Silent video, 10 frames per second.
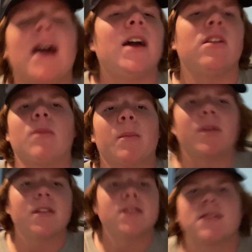don't remember.
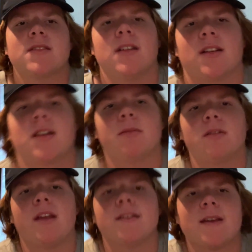This is a couple
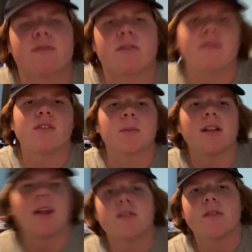days after I filmed the
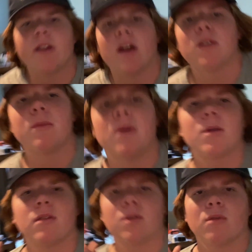last video. I don't remember
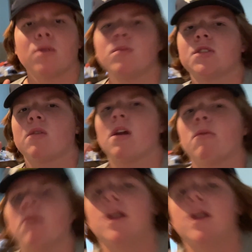if the room was gray when I